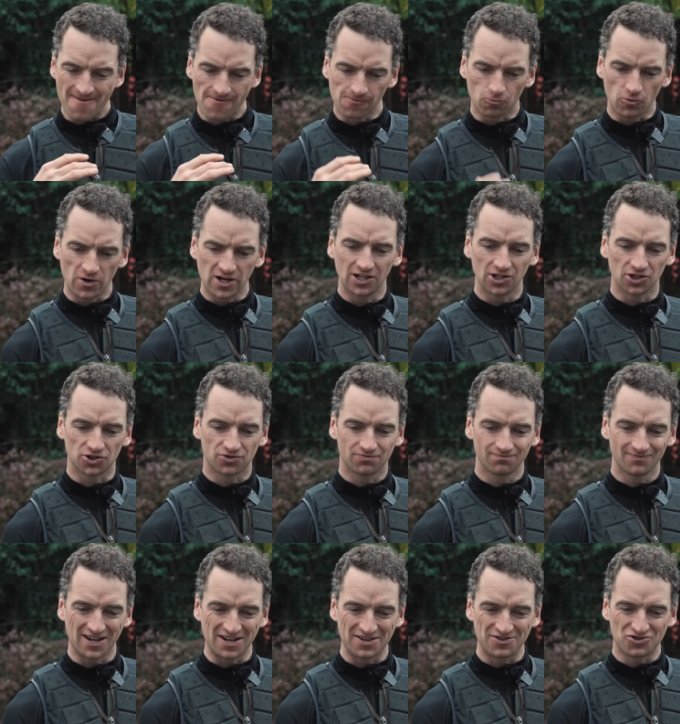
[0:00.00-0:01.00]
Real
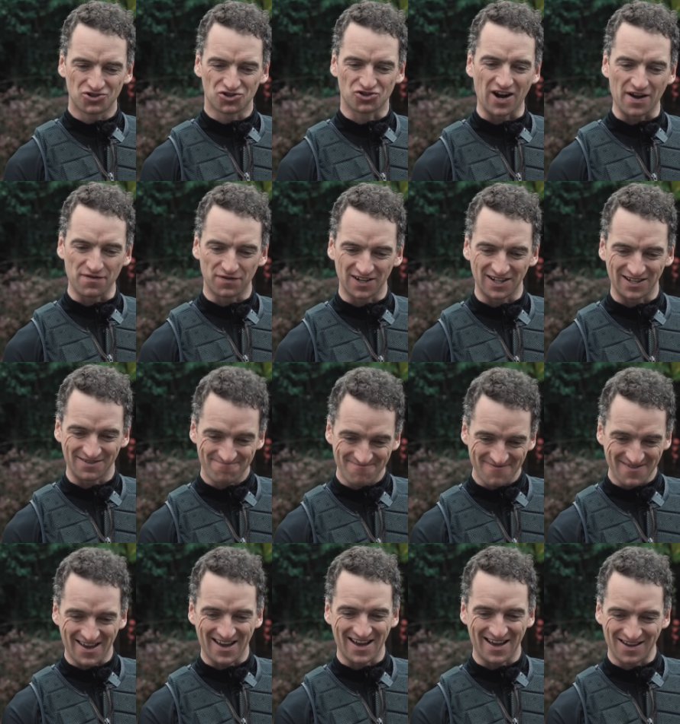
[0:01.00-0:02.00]

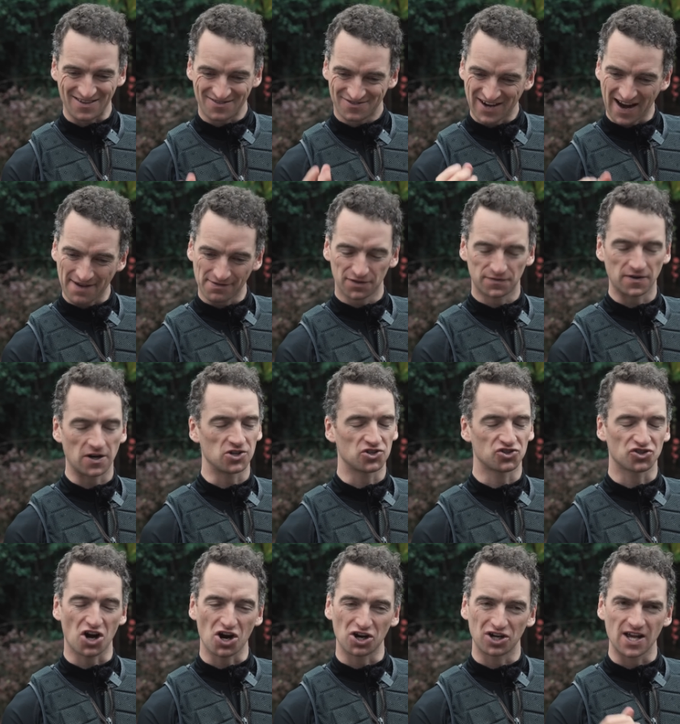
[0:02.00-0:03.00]
travels very
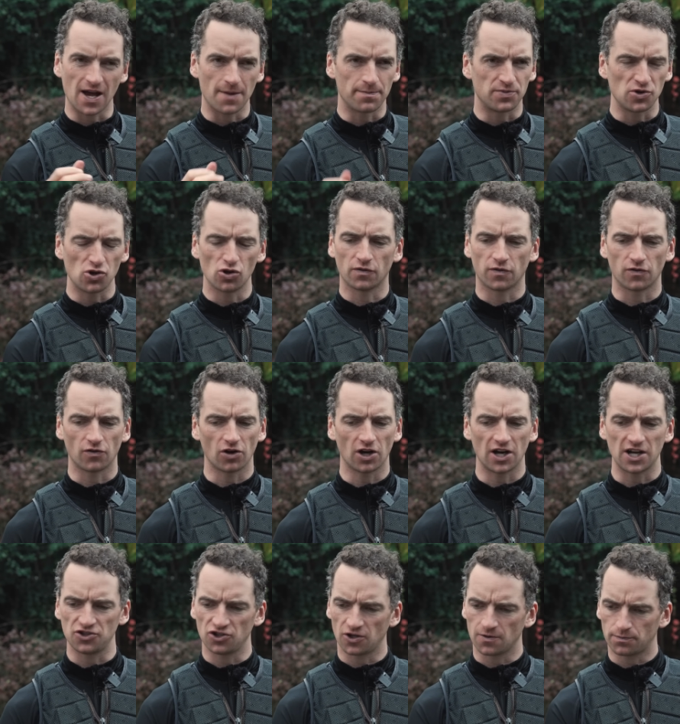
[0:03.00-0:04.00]
strongly. A beautiful
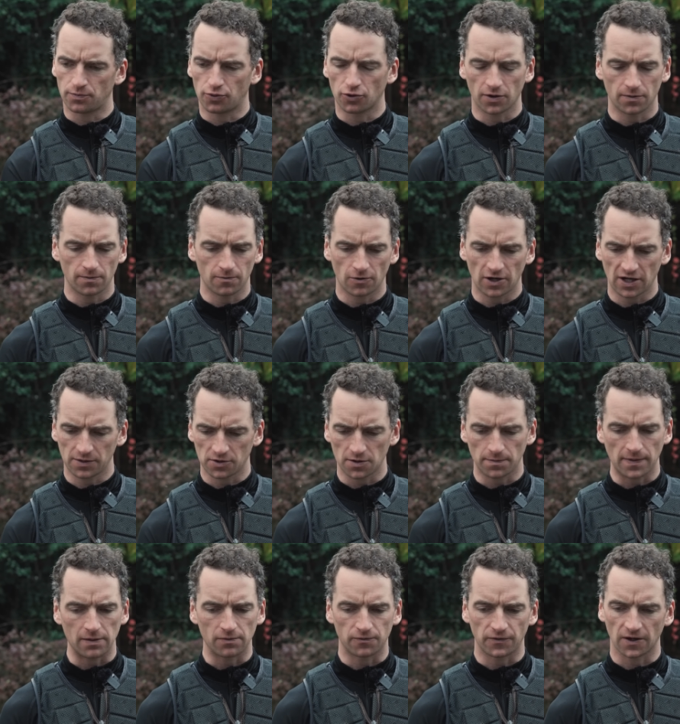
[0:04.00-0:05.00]
ride. You can put him right with your
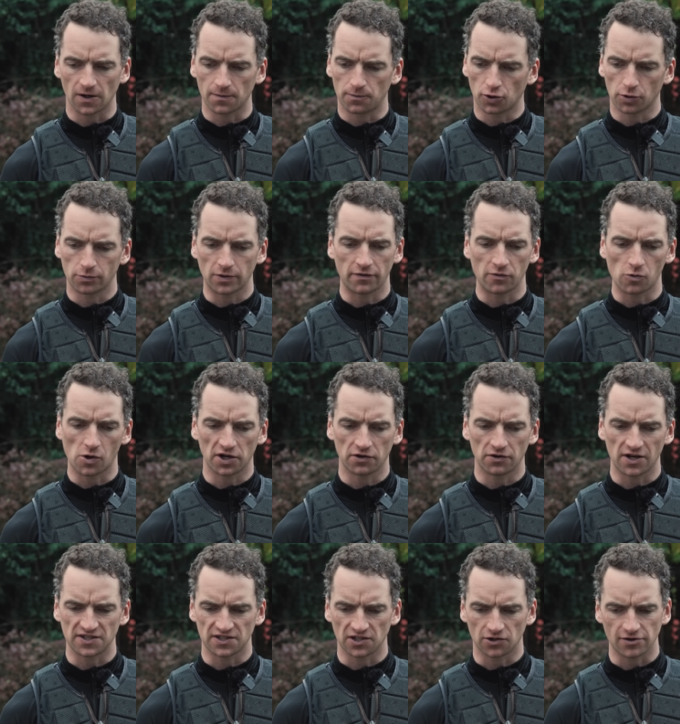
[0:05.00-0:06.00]
baby finger, put him wherever you want in a
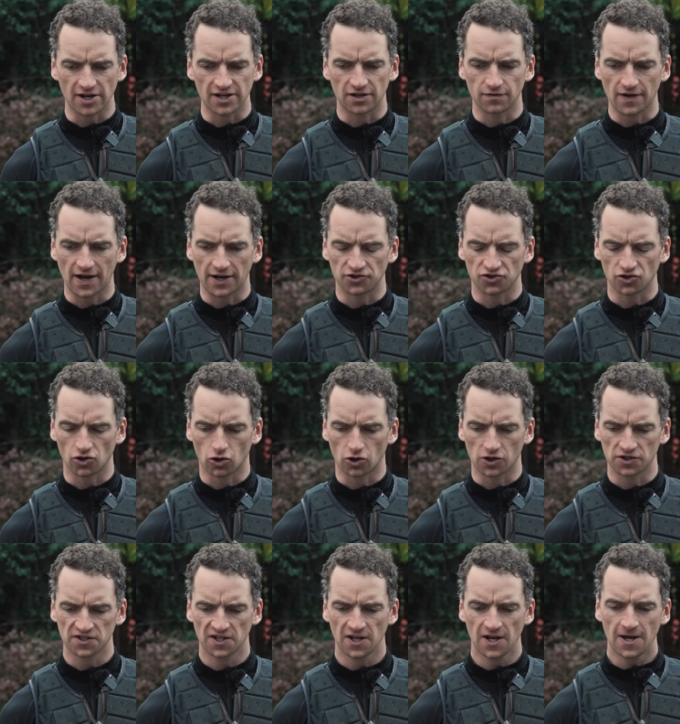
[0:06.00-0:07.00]
race. A great advantage in a
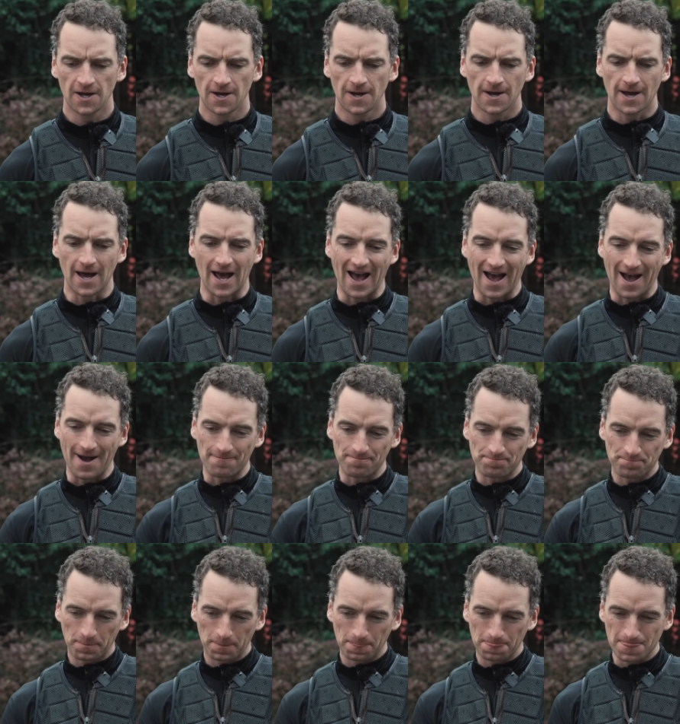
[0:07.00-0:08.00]
horse.
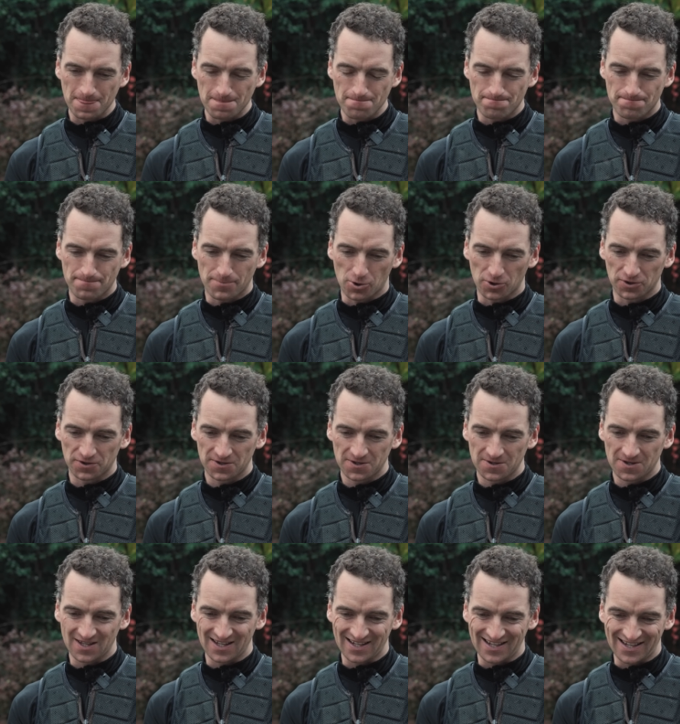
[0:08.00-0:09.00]
But
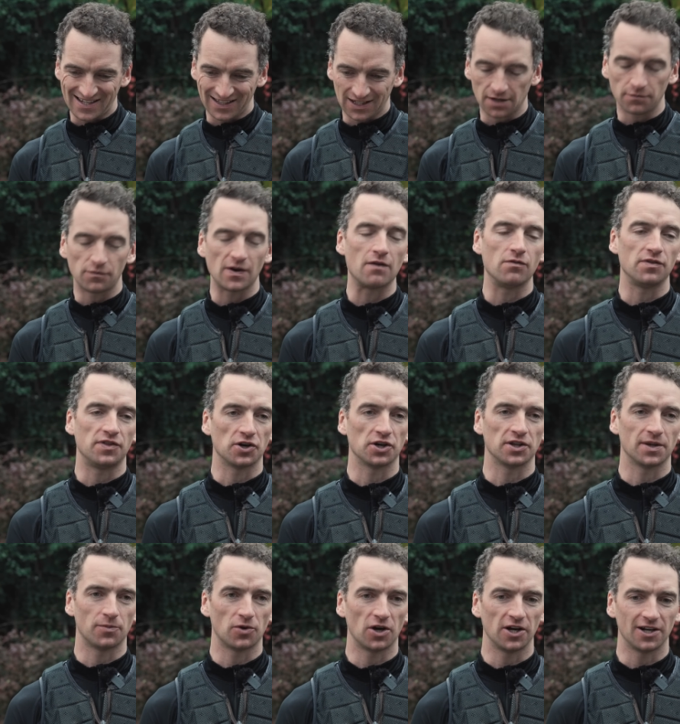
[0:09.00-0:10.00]
he'll give you everything
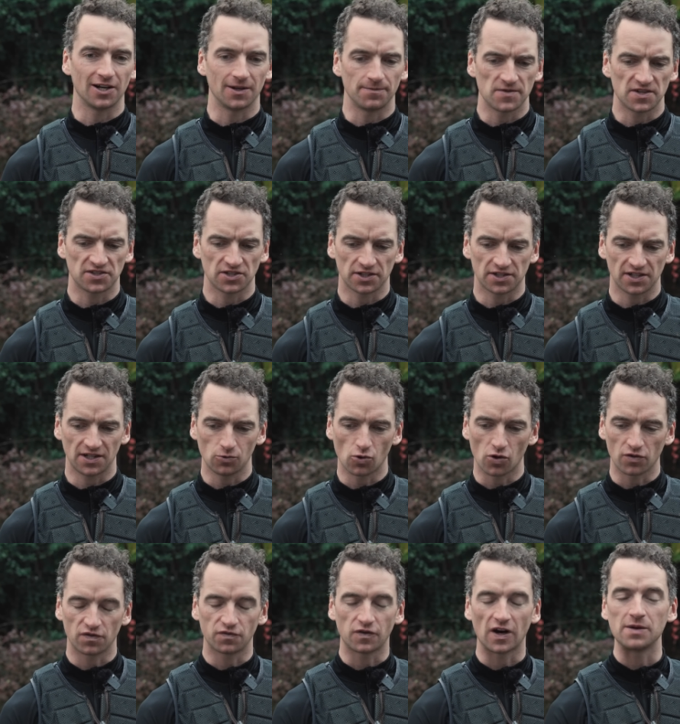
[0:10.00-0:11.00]
on the bridle. It's not that he
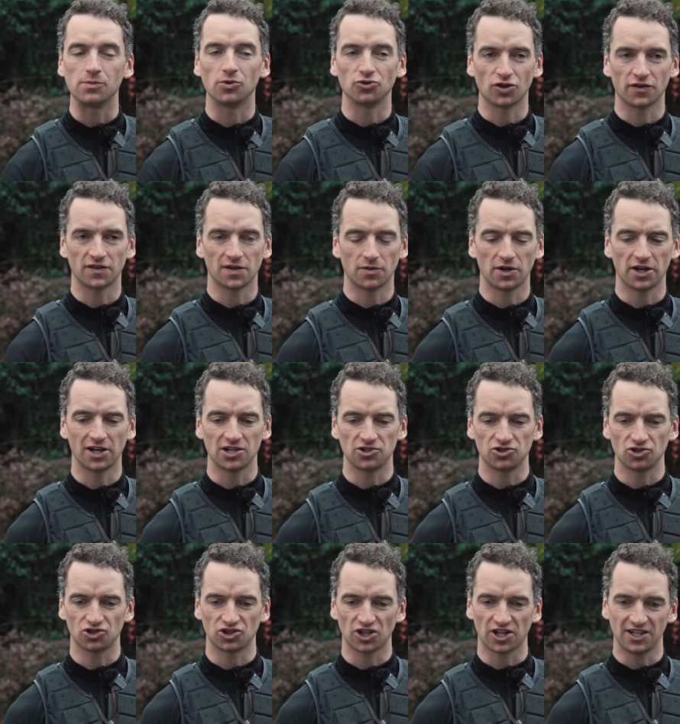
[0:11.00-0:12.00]
won't find much off the bridle.
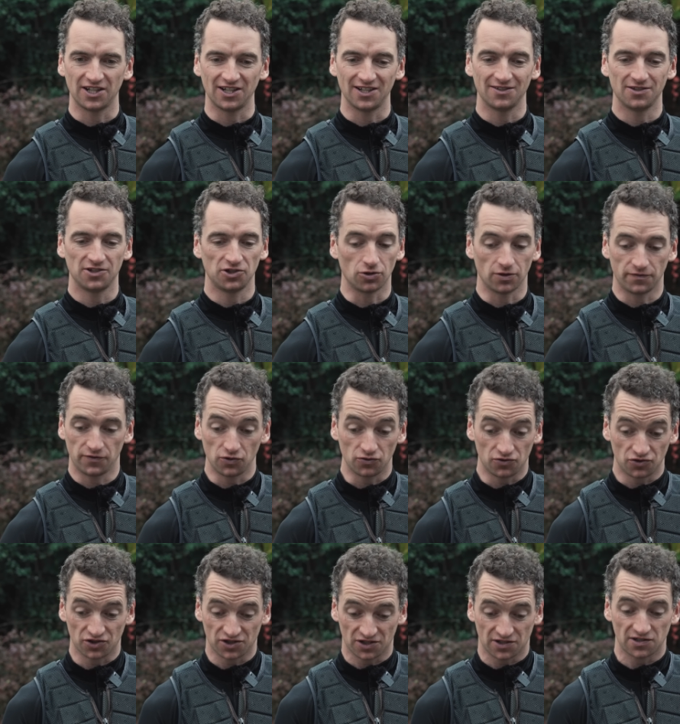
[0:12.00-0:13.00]
It's just that if you
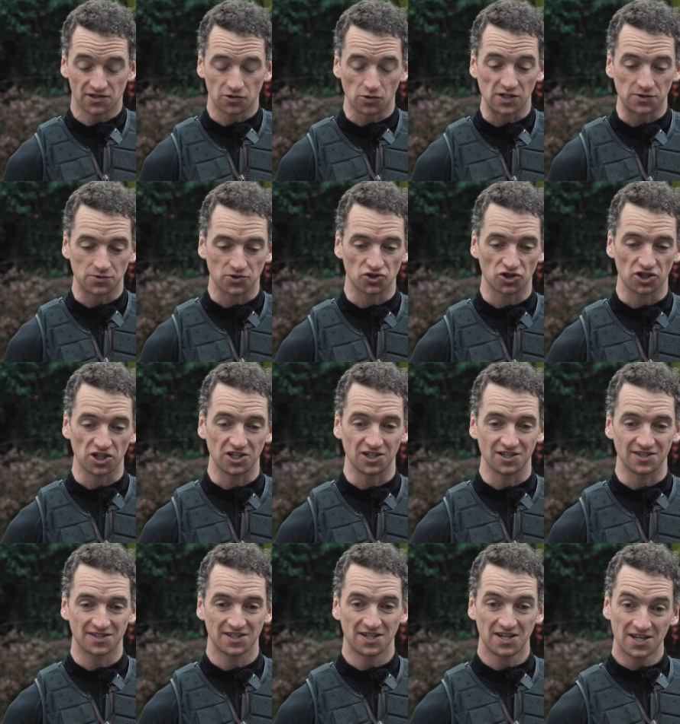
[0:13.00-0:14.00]
just squeeze with your
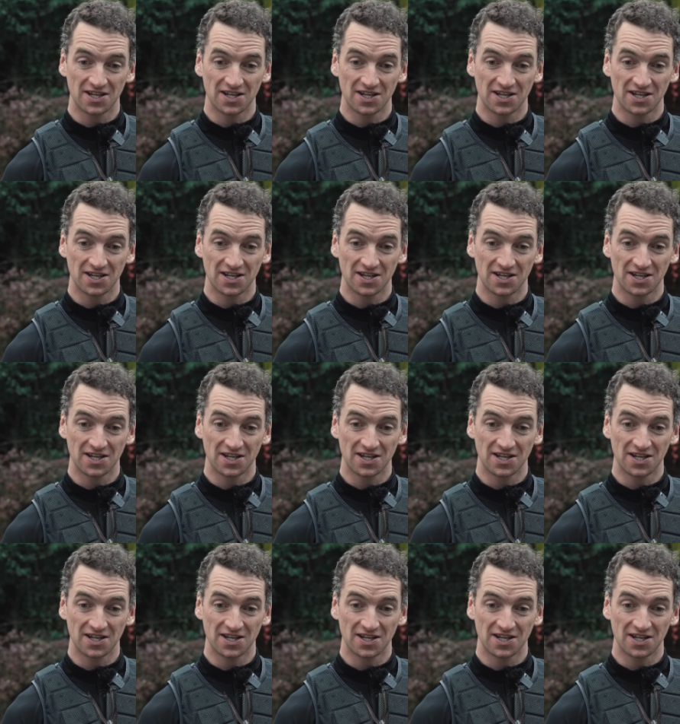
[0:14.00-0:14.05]
heels,